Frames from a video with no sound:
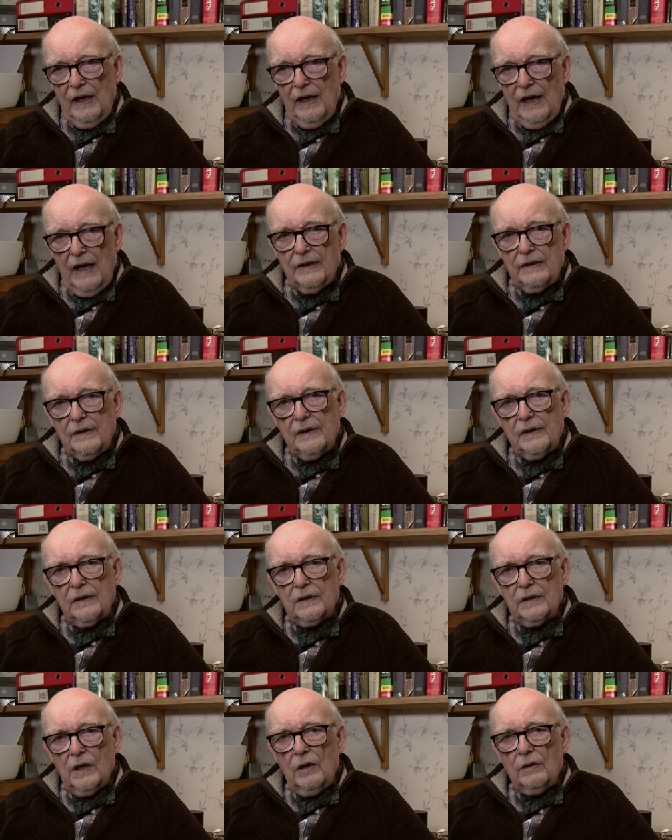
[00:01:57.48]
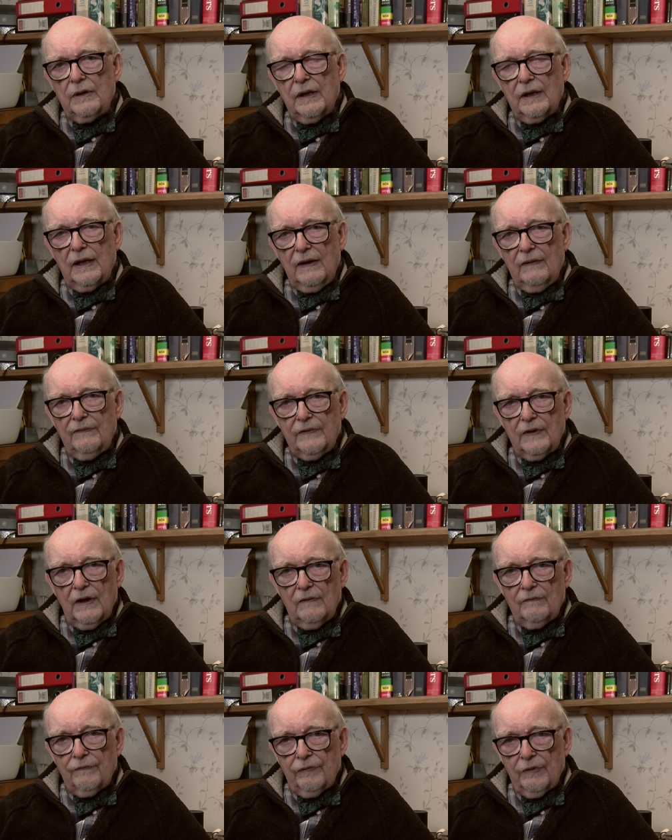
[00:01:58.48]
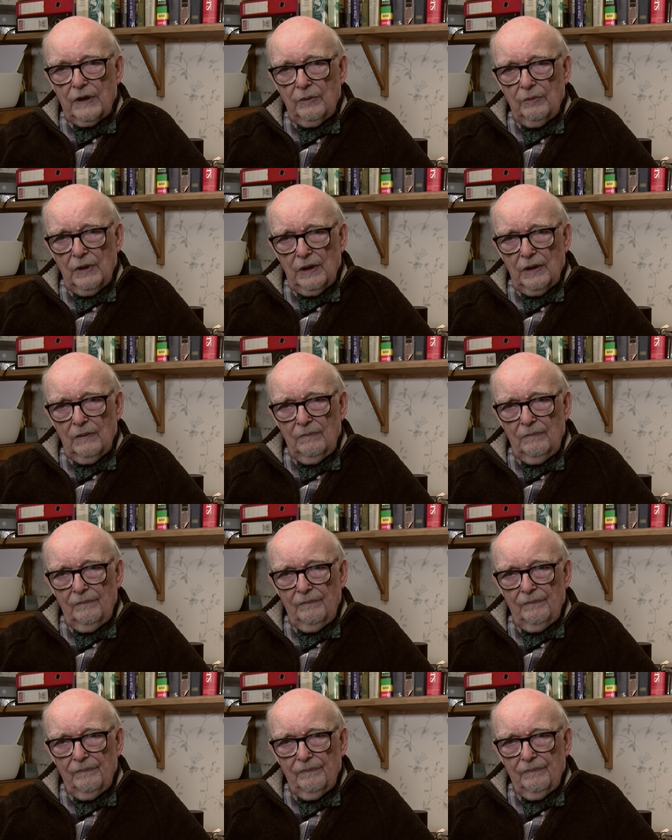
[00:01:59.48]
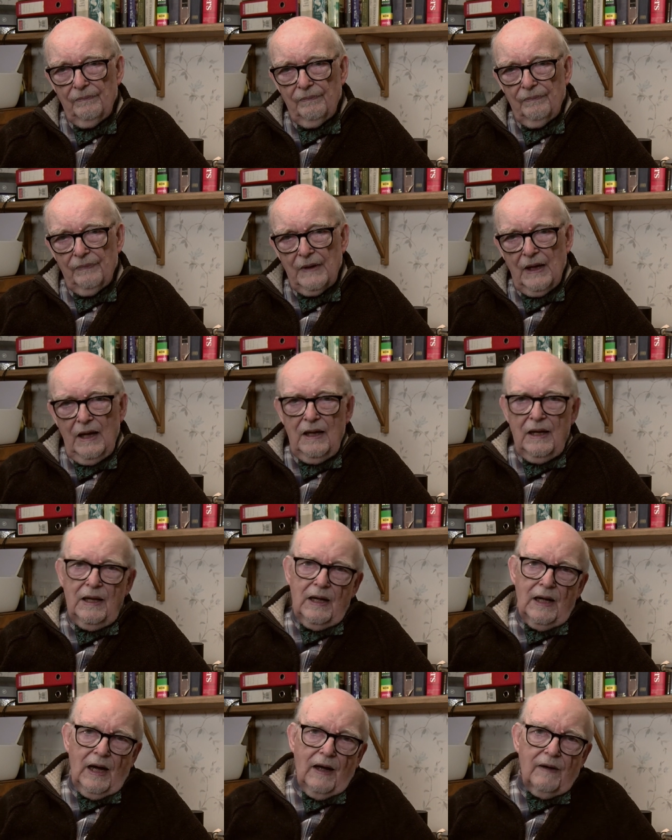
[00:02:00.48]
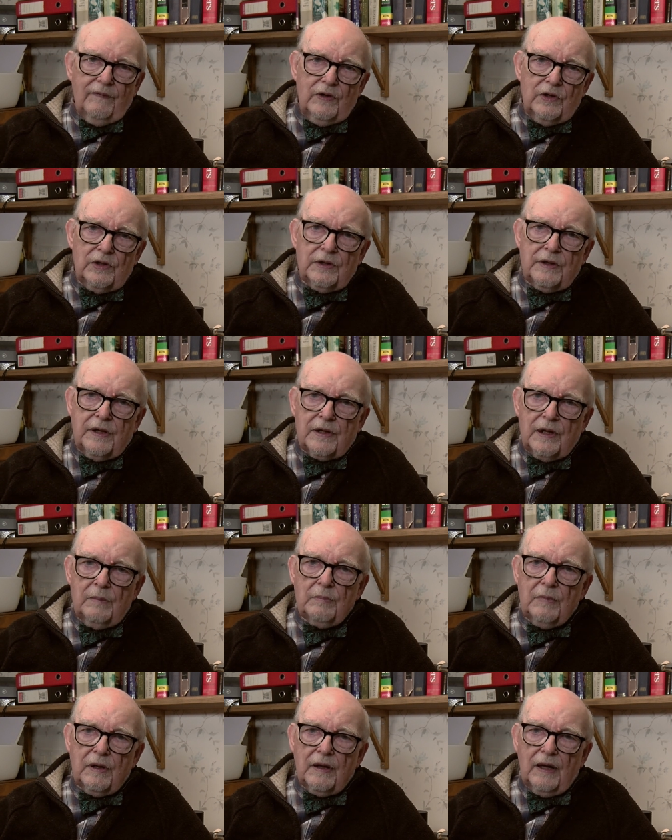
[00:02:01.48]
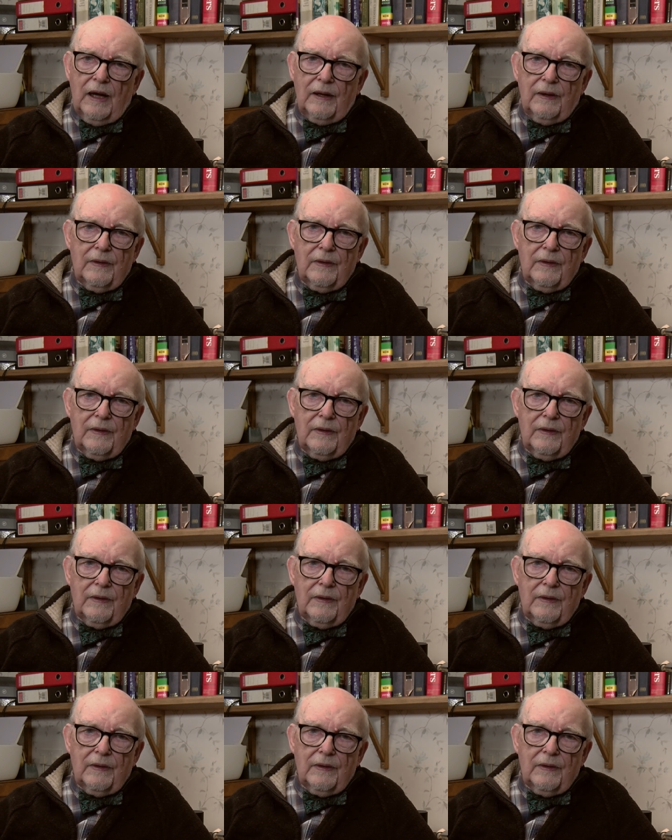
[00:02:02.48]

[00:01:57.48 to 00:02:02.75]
hence God's gift of free will. I have heard some say